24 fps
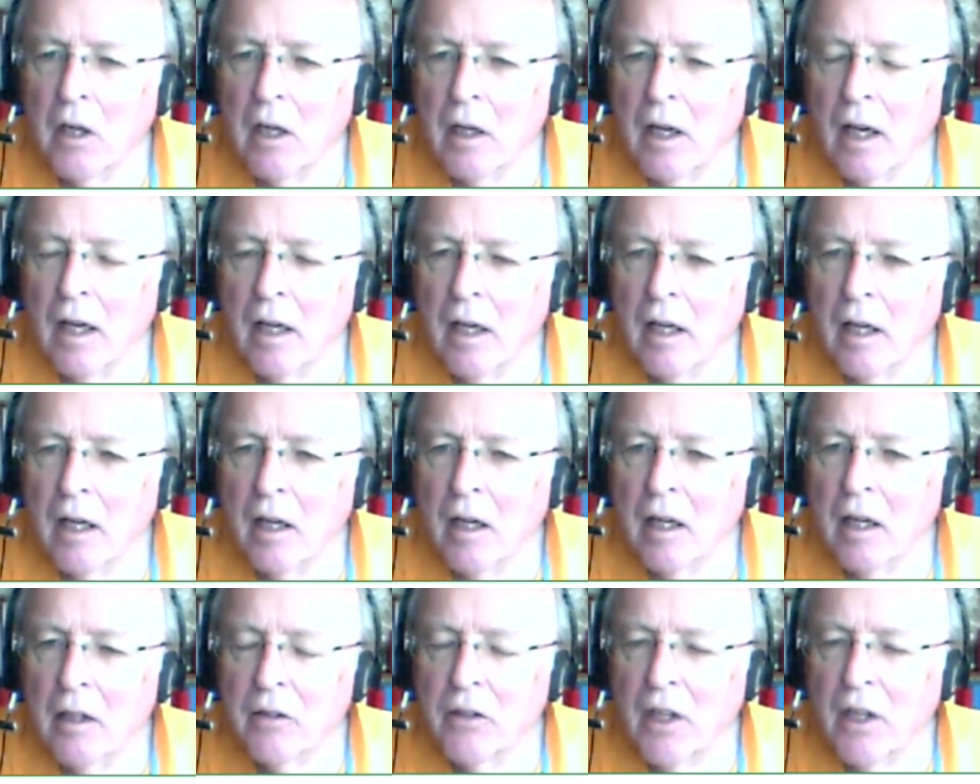uh,
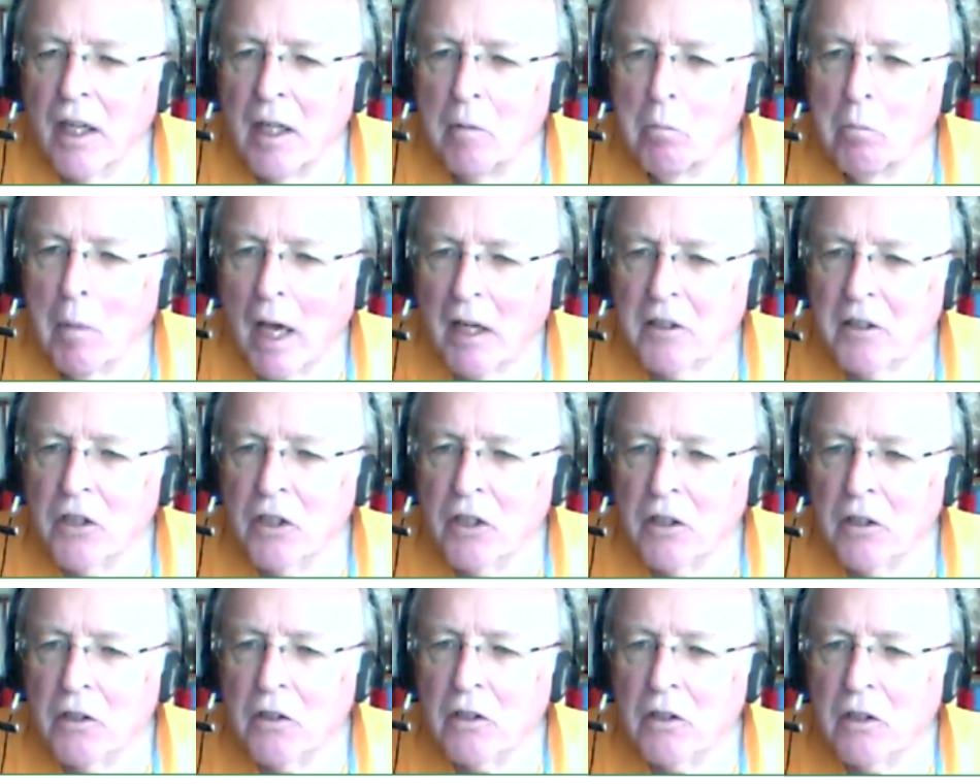the
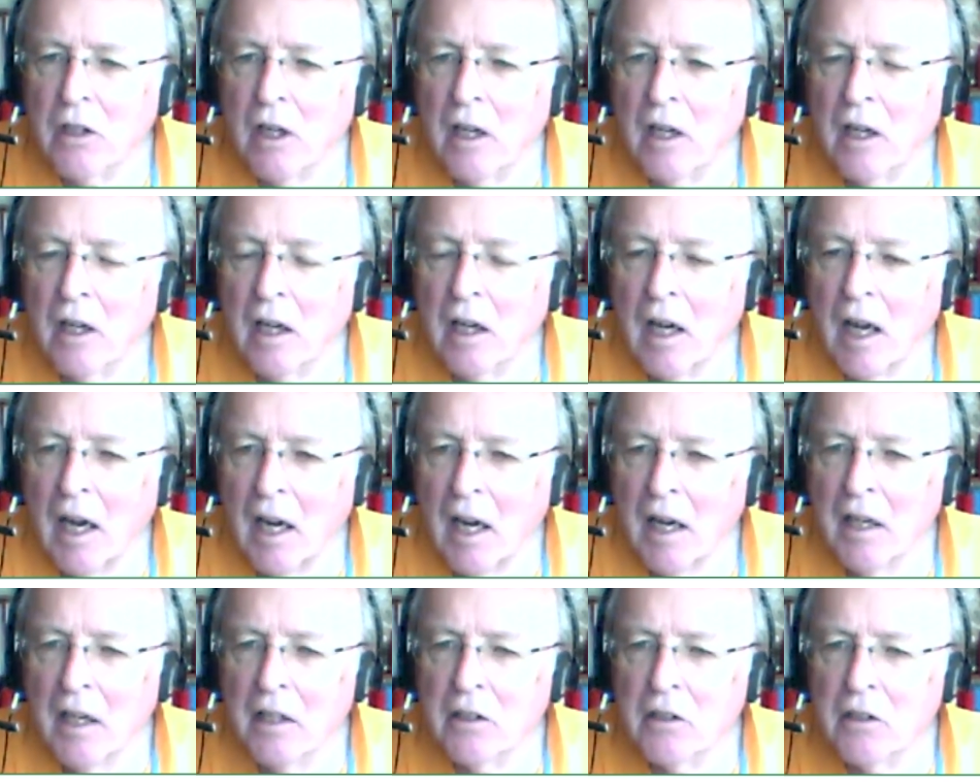Manchester
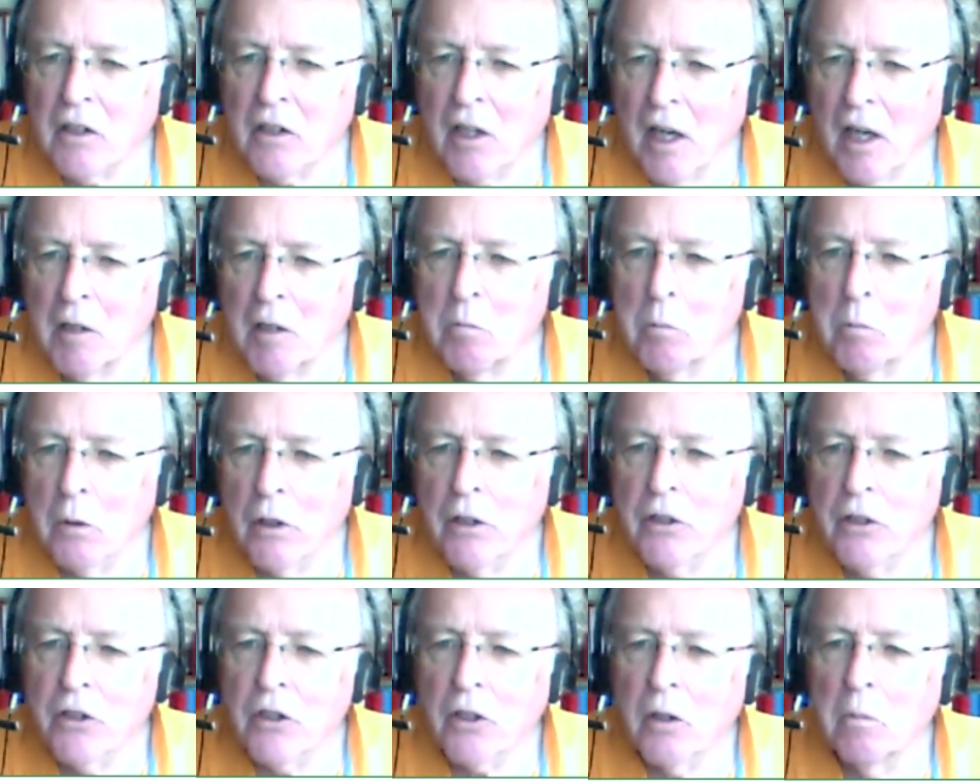and
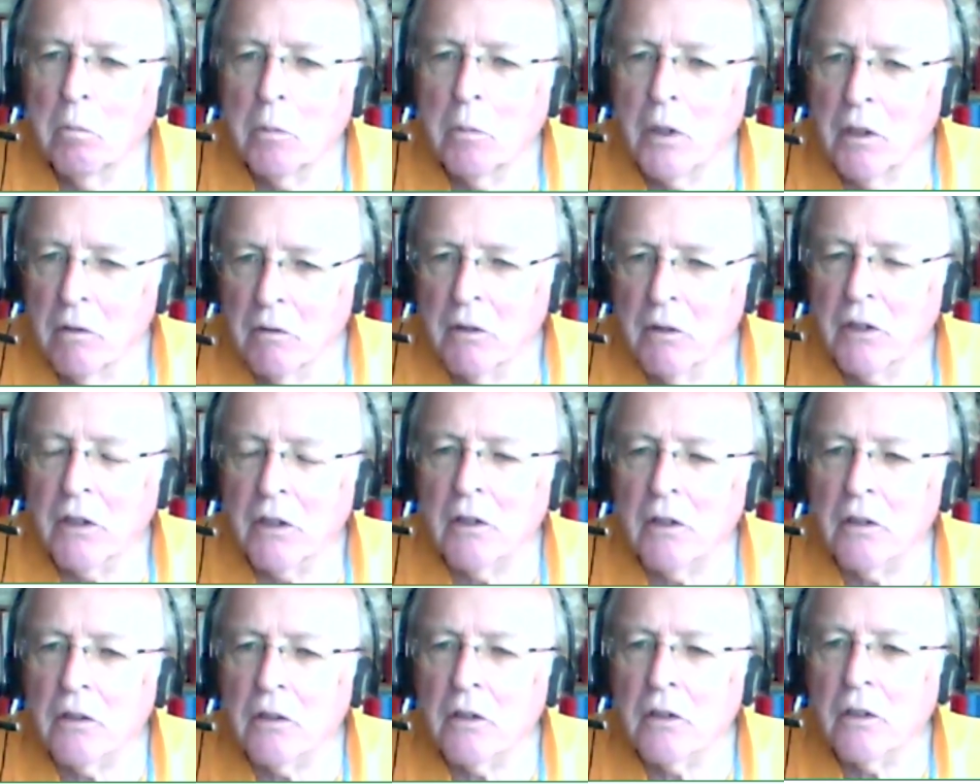Cambridge
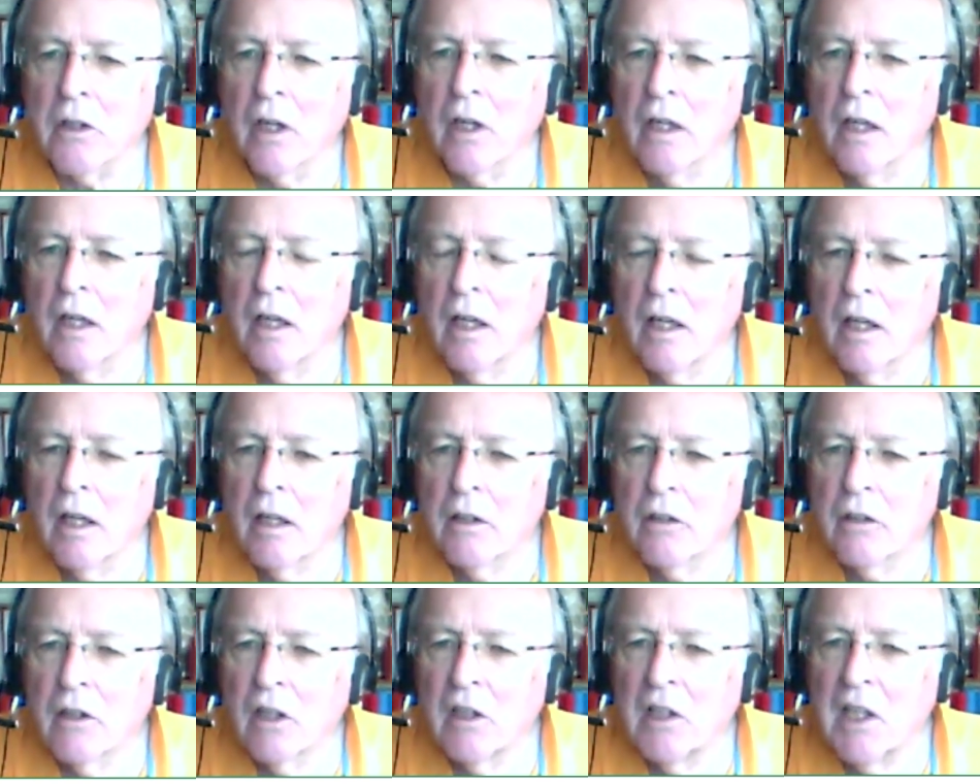computers,
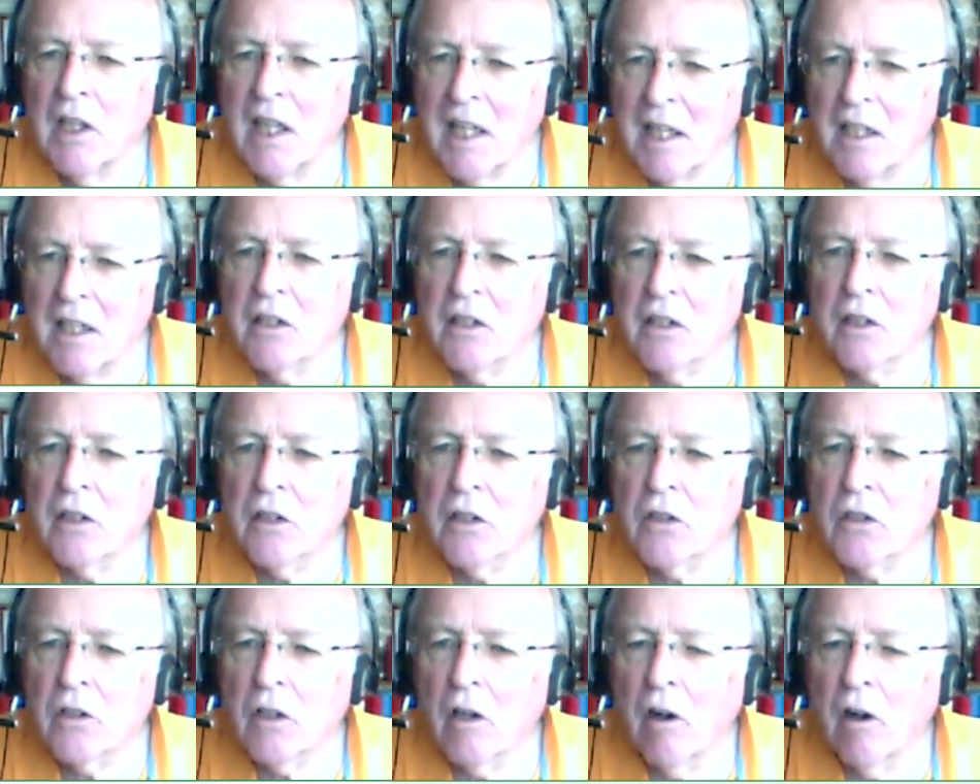mm. the
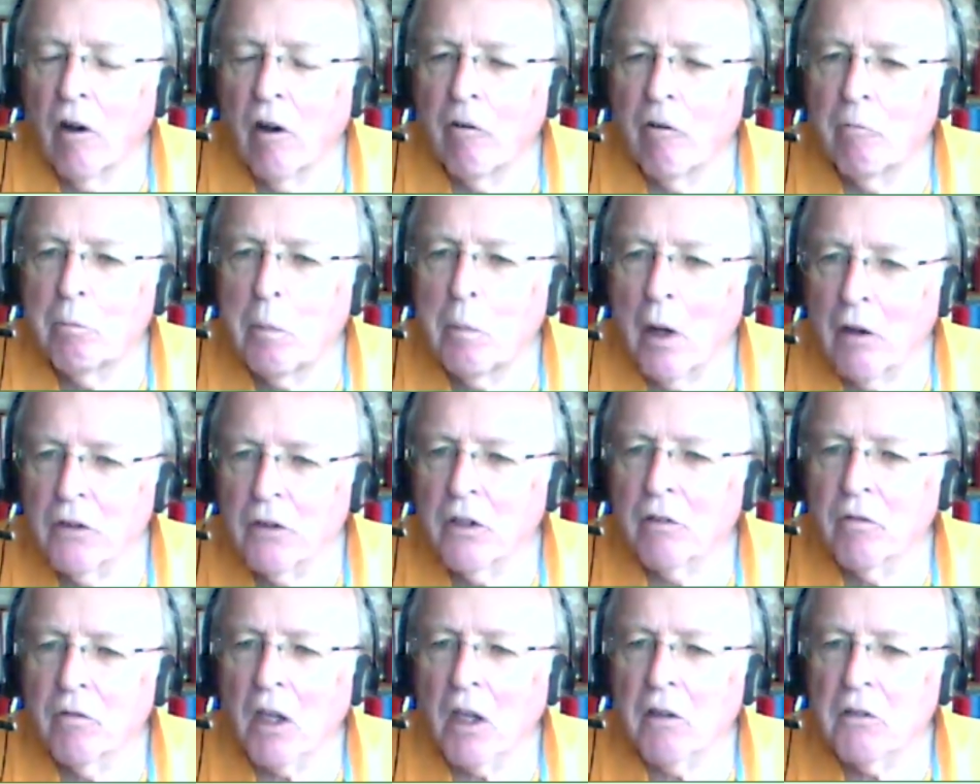leaders of both
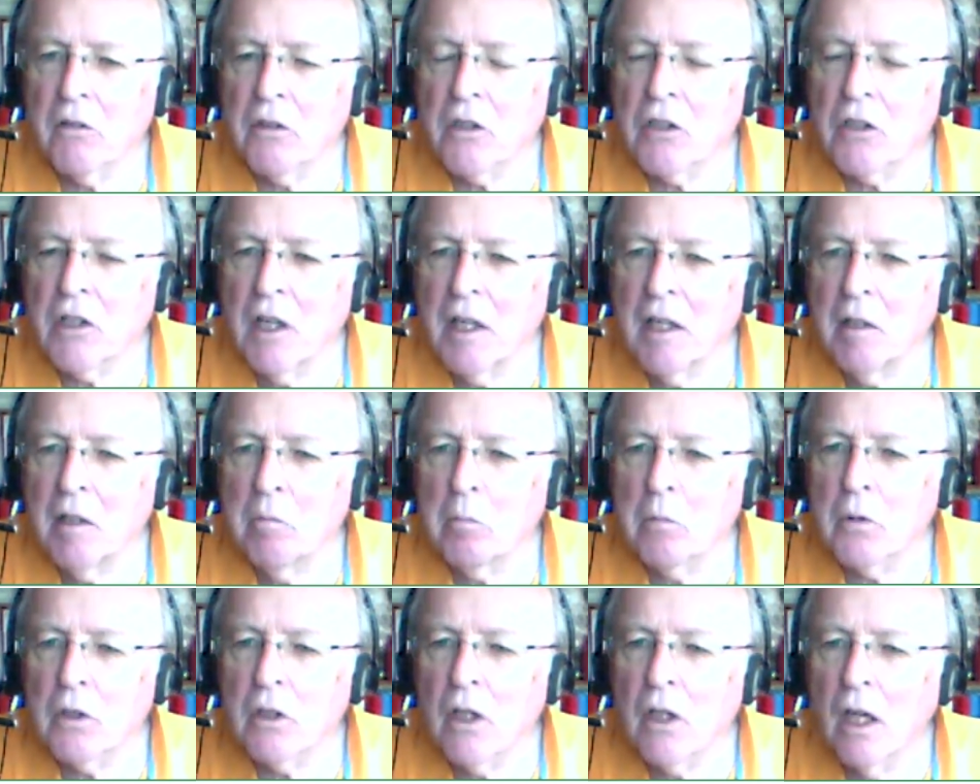of those
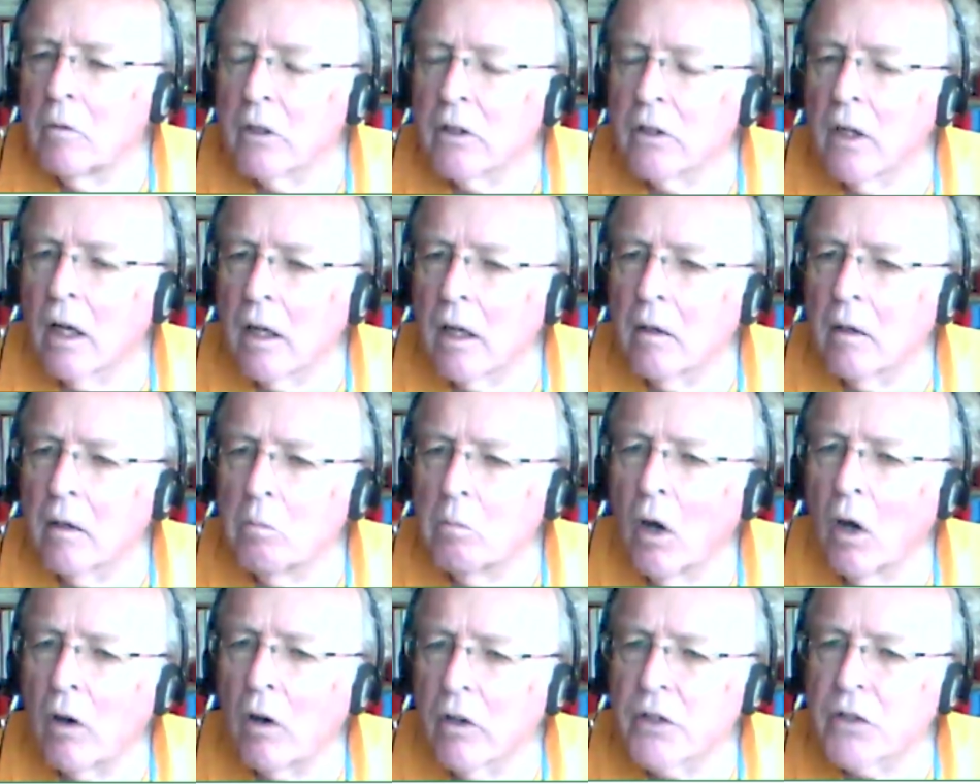teams, uh,
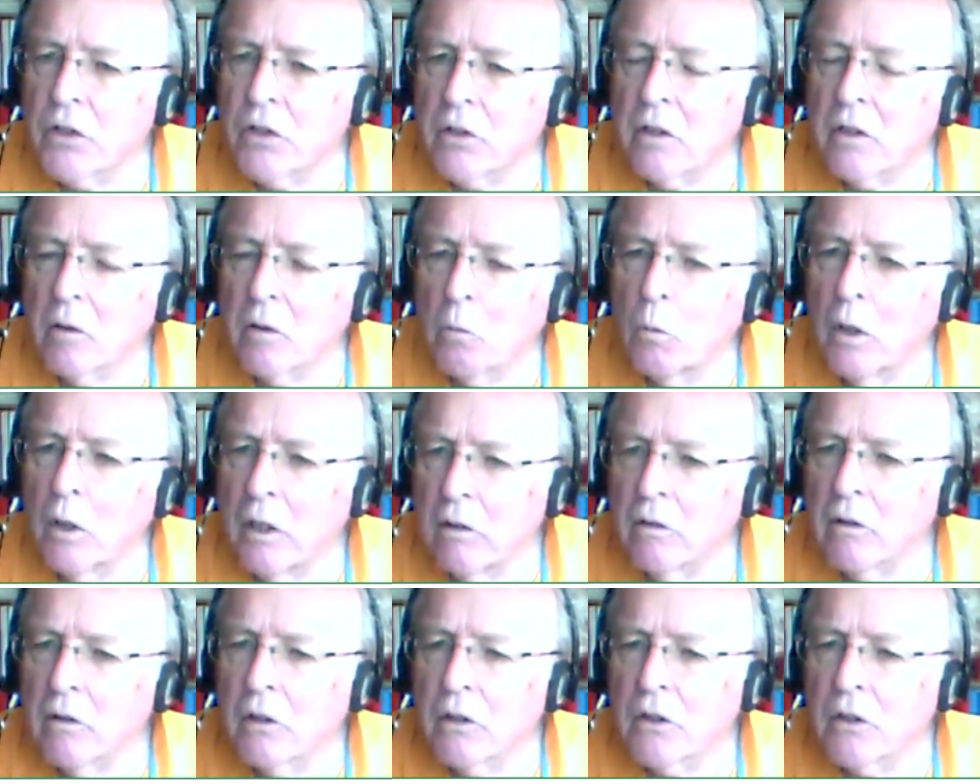Maurice
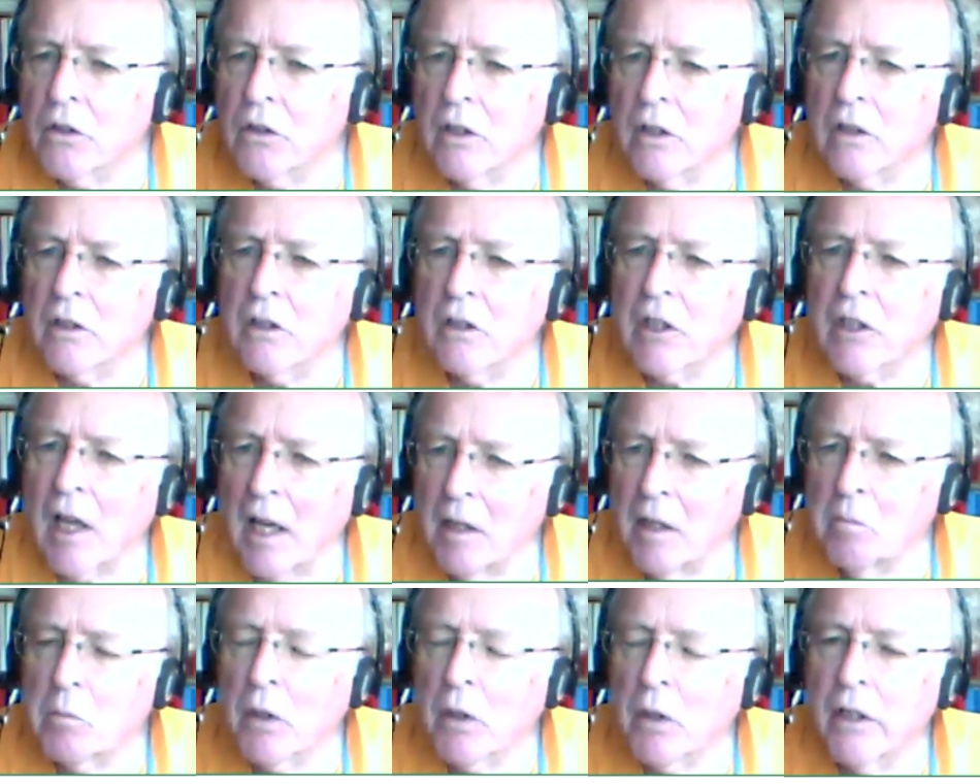Wilkes at
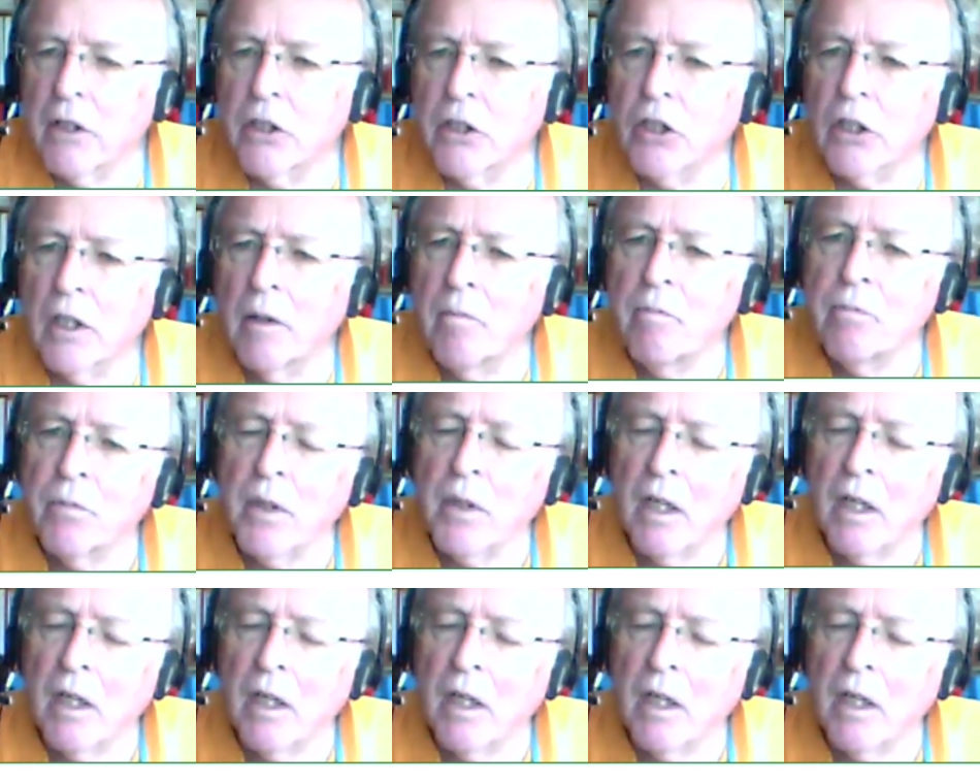Cambridge, yeah.